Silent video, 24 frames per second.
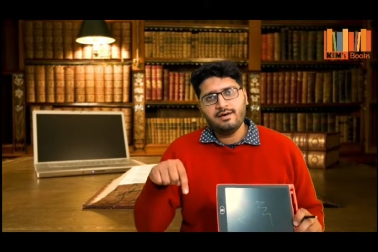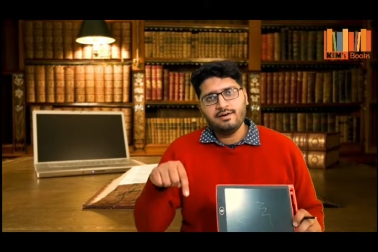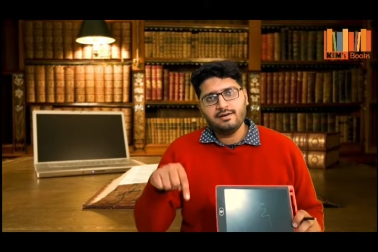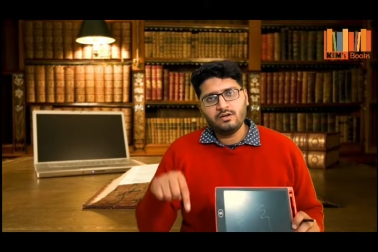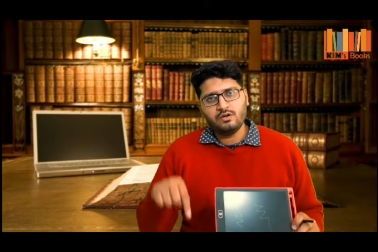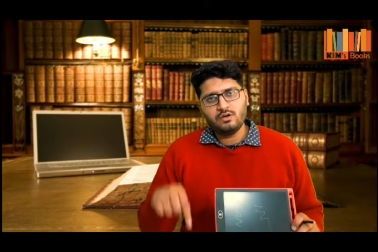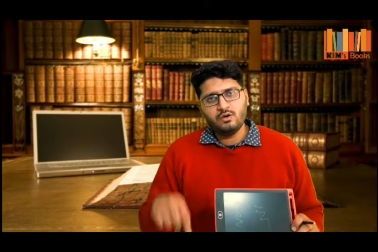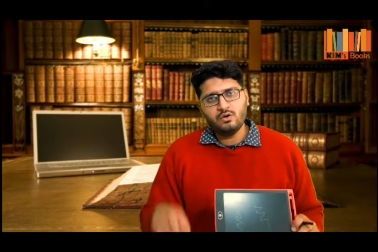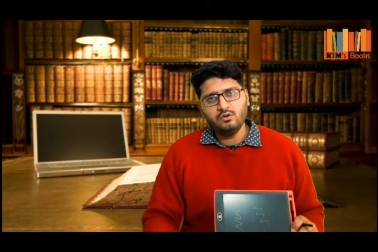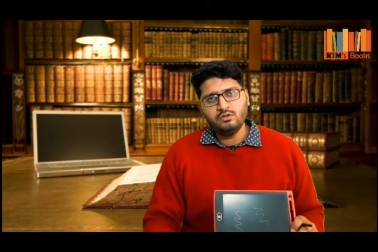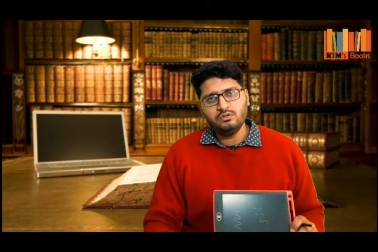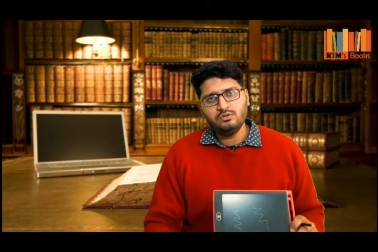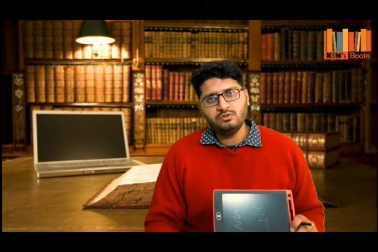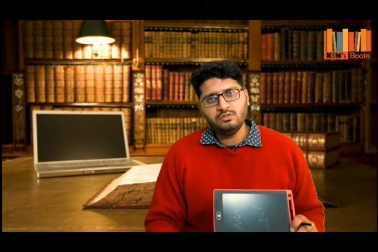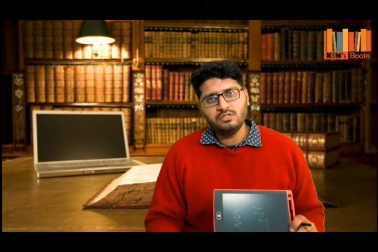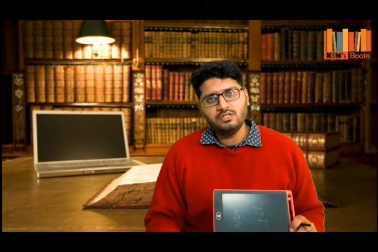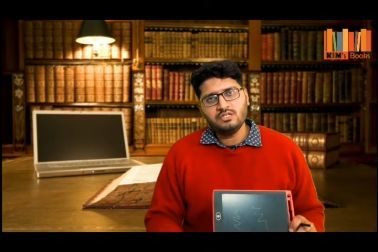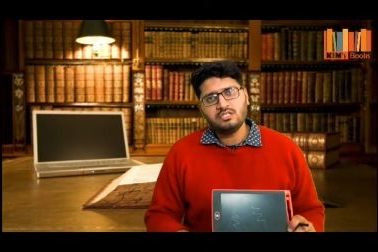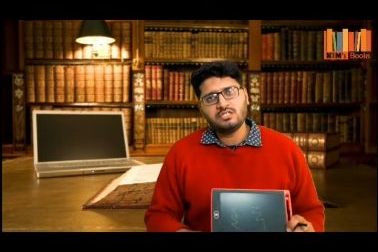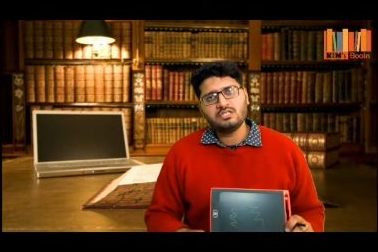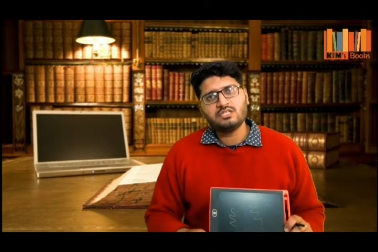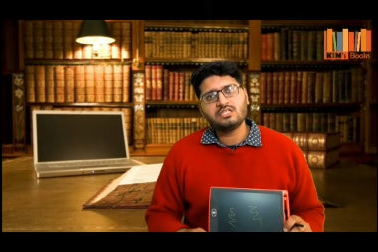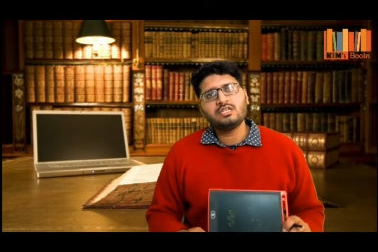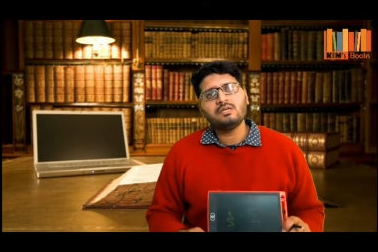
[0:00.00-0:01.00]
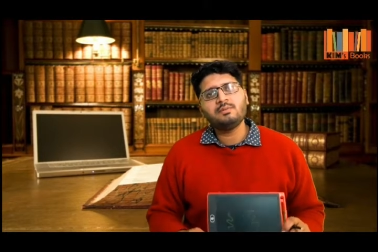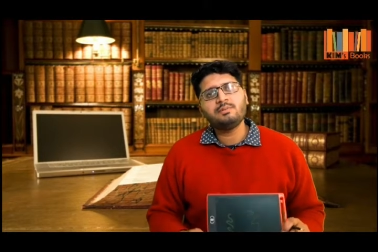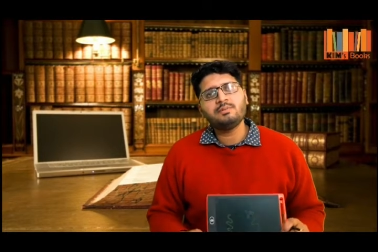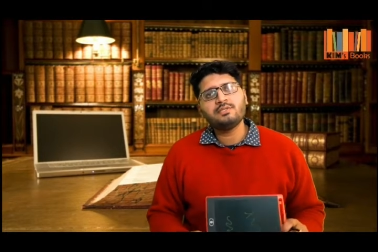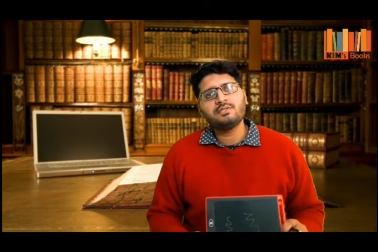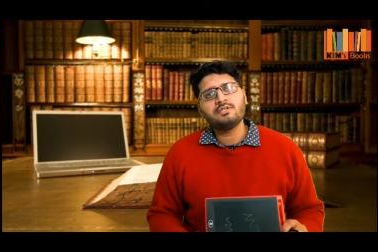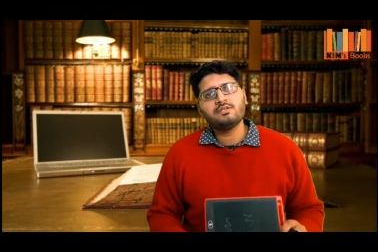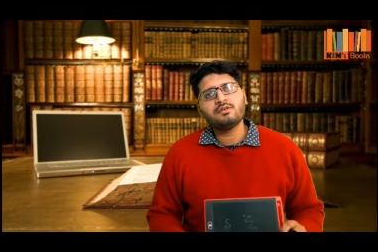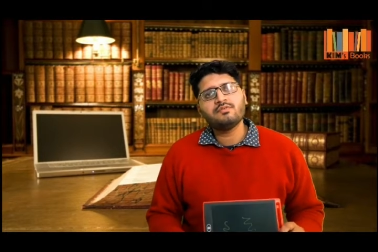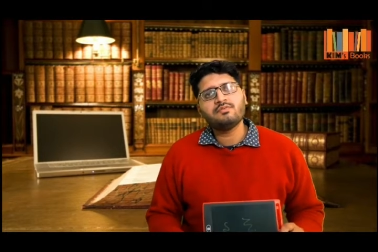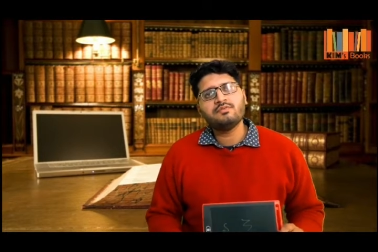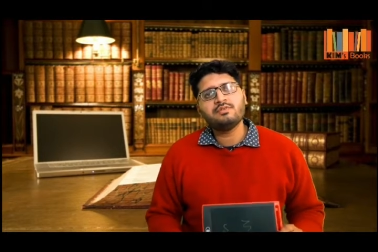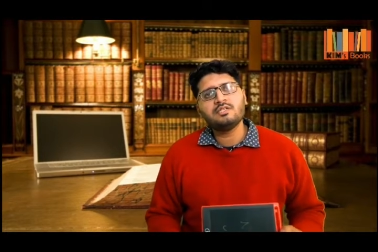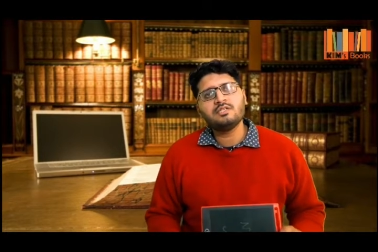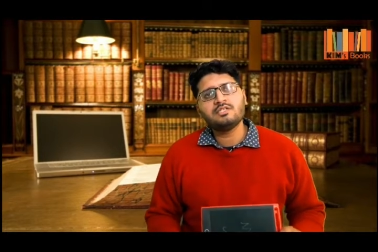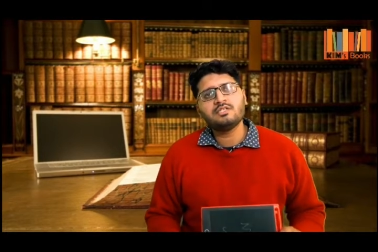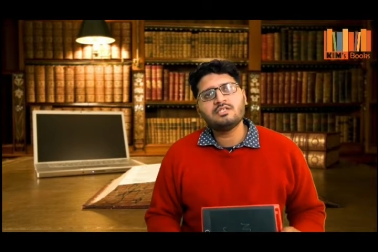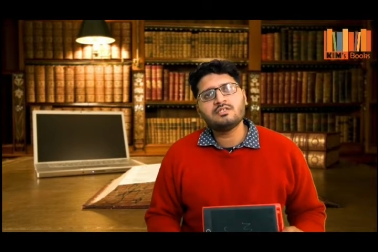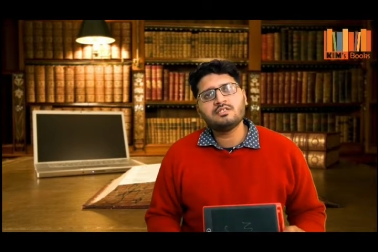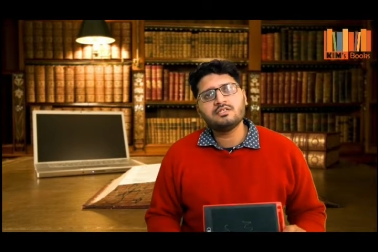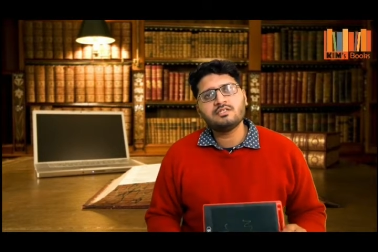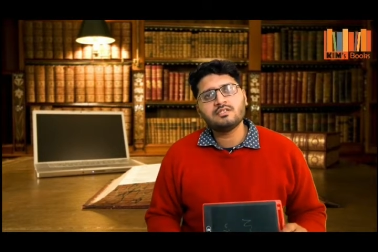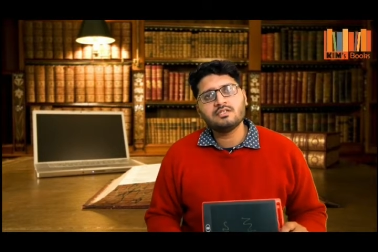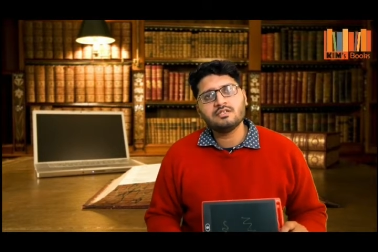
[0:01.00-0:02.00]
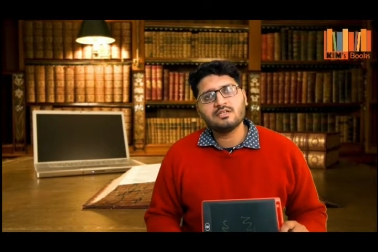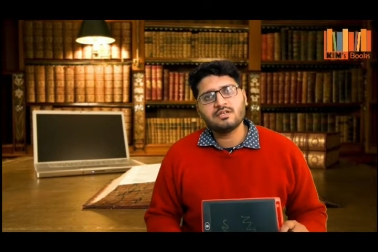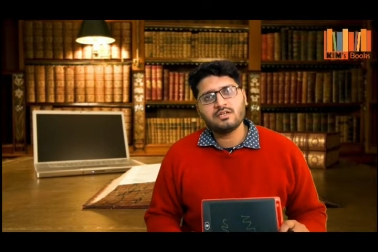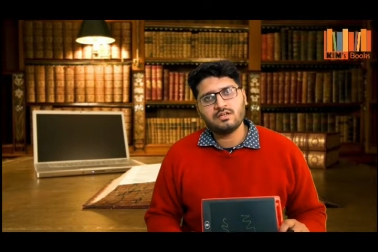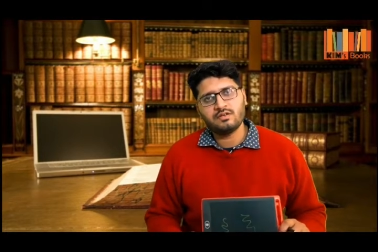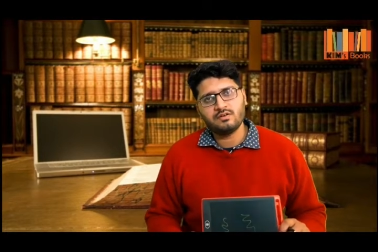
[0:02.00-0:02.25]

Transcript: go to the description of this